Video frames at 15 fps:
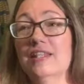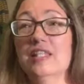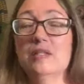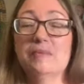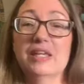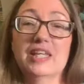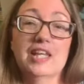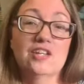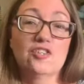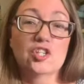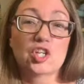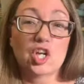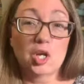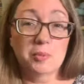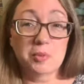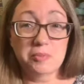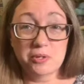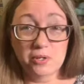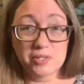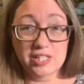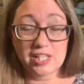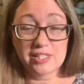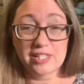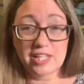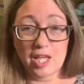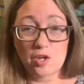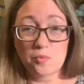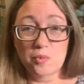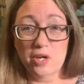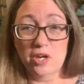is my gauge to garment process
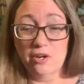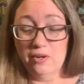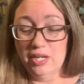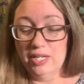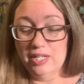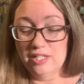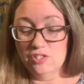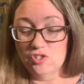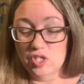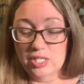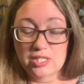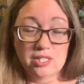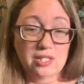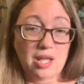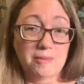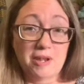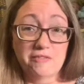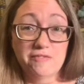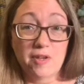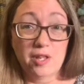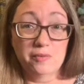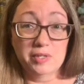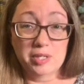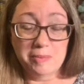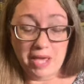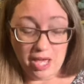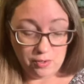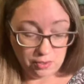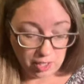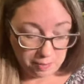again, where it is just, I'm not following a
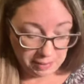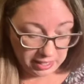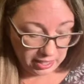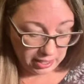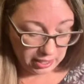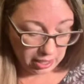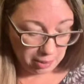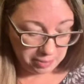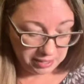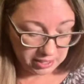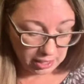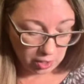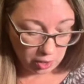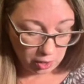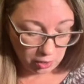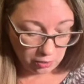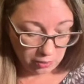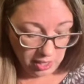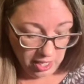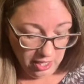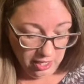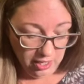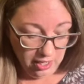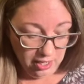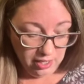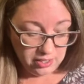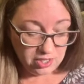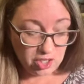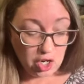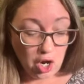pattern. I'm making it up as I go.
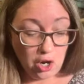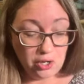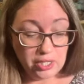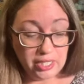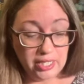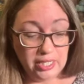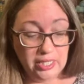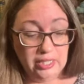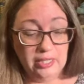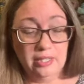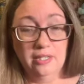It's a cardigan.